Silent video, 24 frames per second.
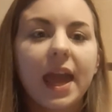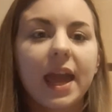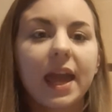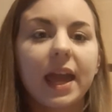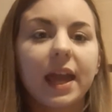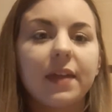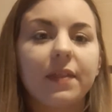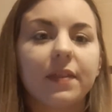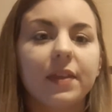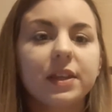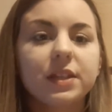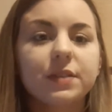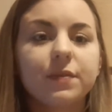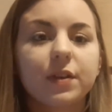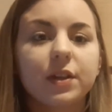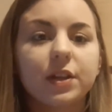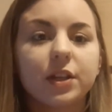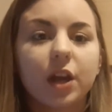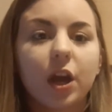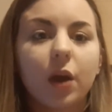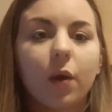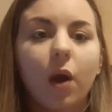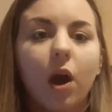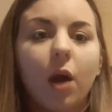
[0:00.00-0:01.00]
In this
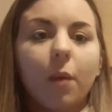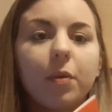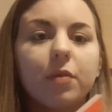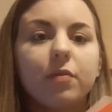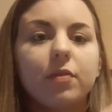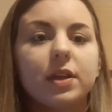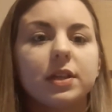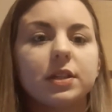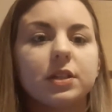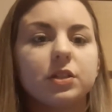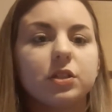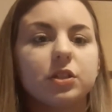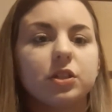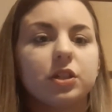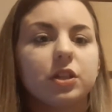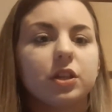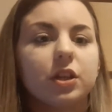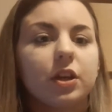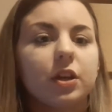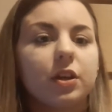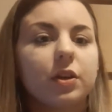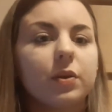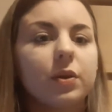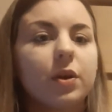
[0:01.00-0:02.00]
video I'll be reading to
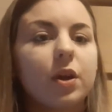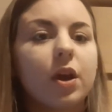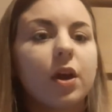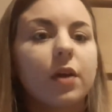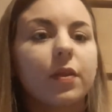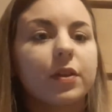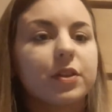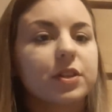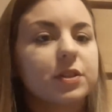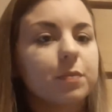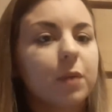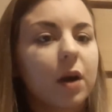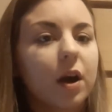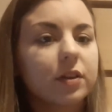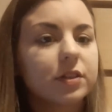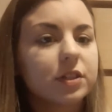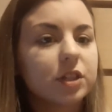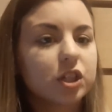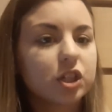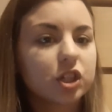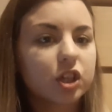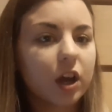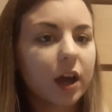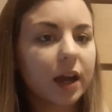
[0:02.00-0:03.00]
you The
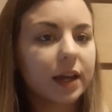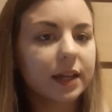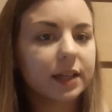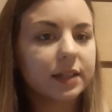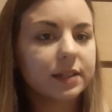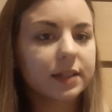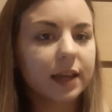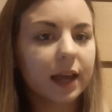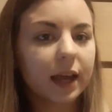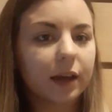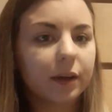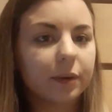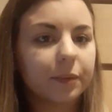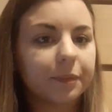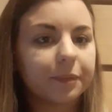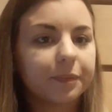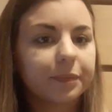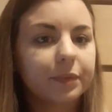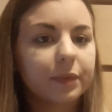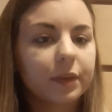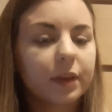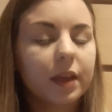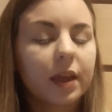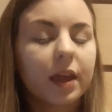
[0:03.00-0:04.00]
Smartest Giant in Town.
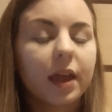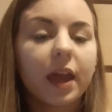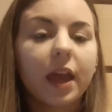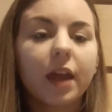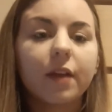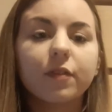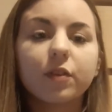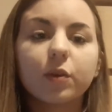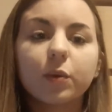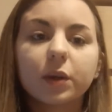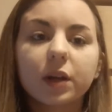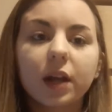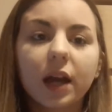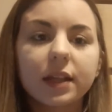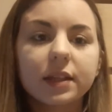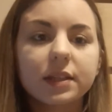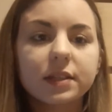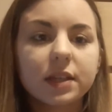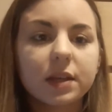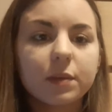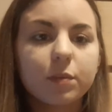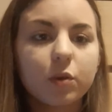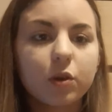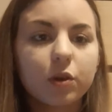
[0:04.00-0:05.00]
If you would like to
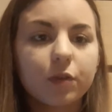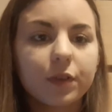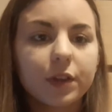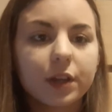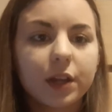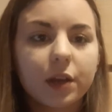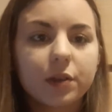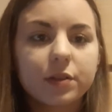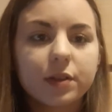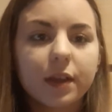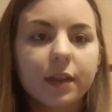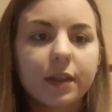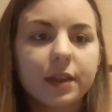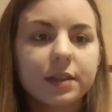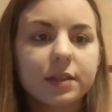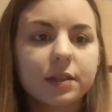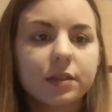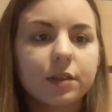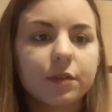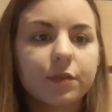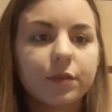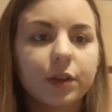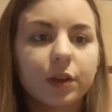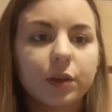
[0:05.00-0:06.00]
see more videos like this in
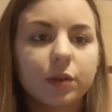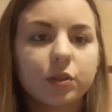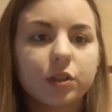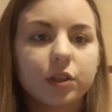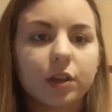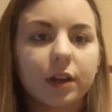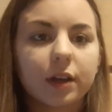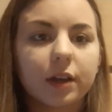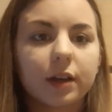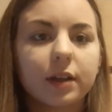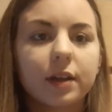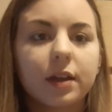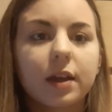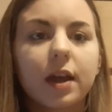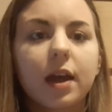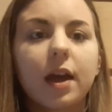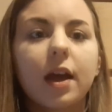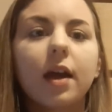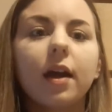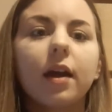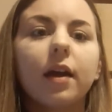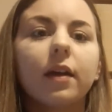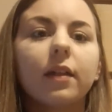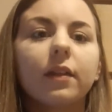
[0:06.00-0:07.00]
the future,
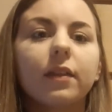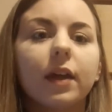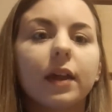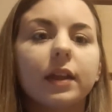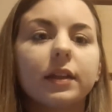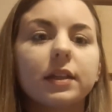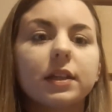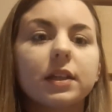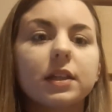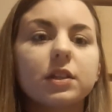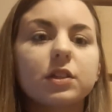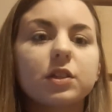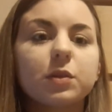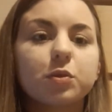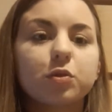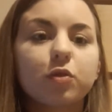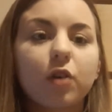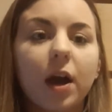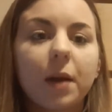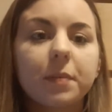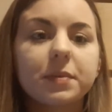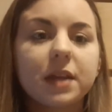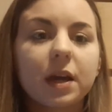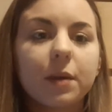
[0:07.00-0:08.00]
then
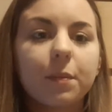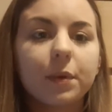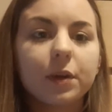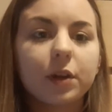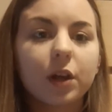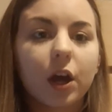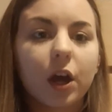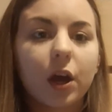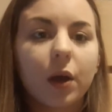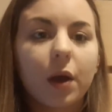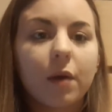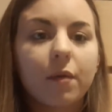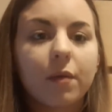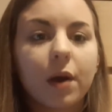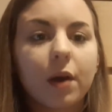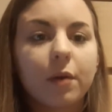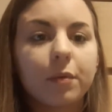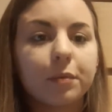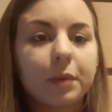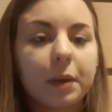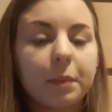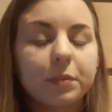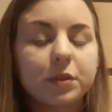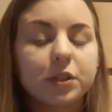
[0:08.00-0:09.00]
subscribe down below and
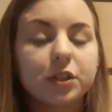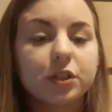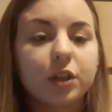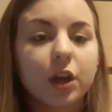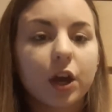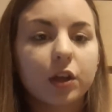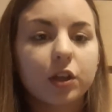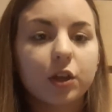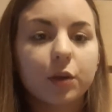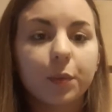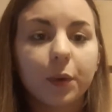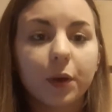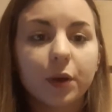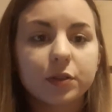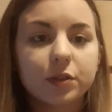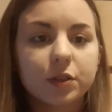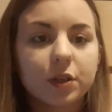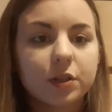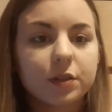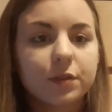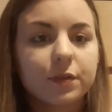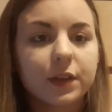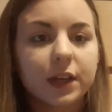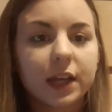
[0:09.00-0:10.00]
remember to turn your post
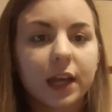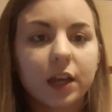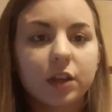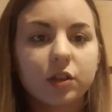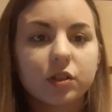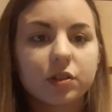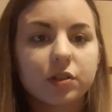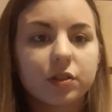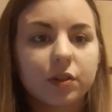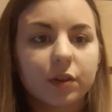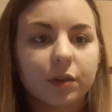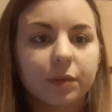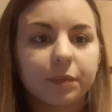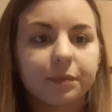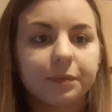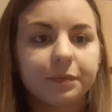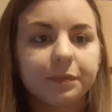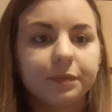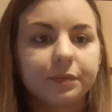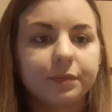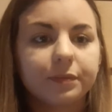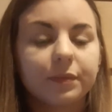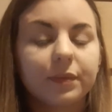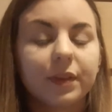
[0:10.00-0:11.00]
notifications on.
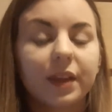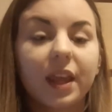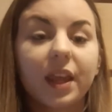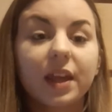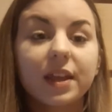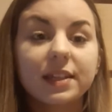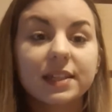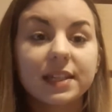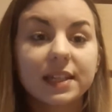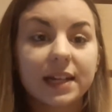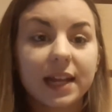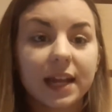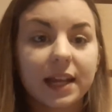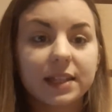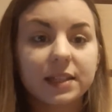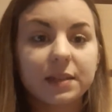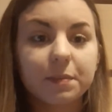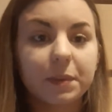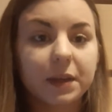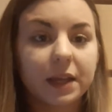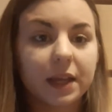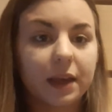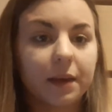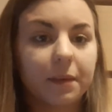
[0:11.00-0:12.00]
So let's
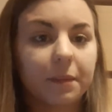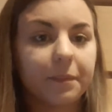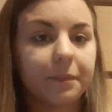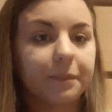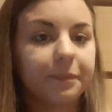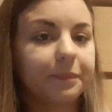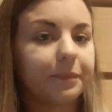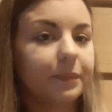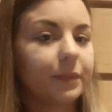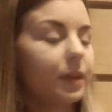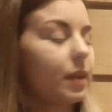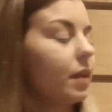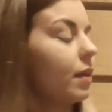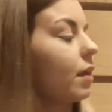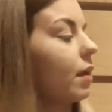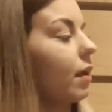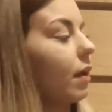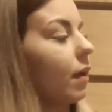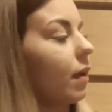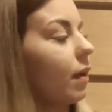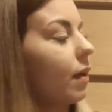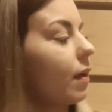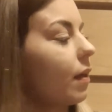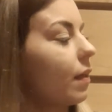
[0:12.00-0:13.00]
begin.
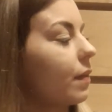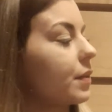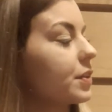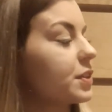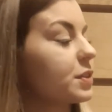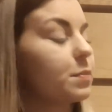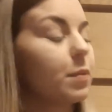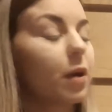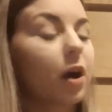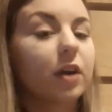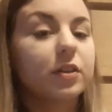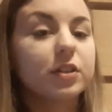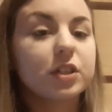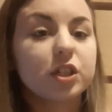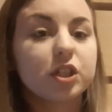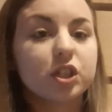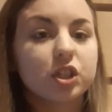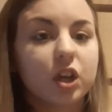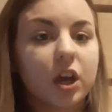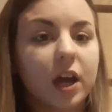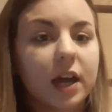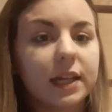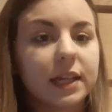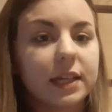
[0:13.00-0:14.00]
The Smartest
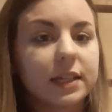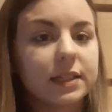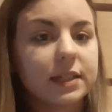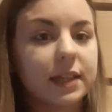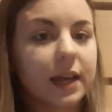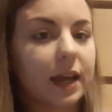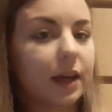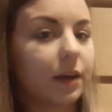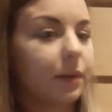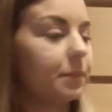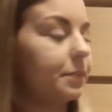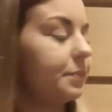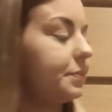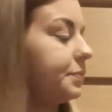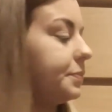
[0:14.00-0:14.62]
Giant in Town.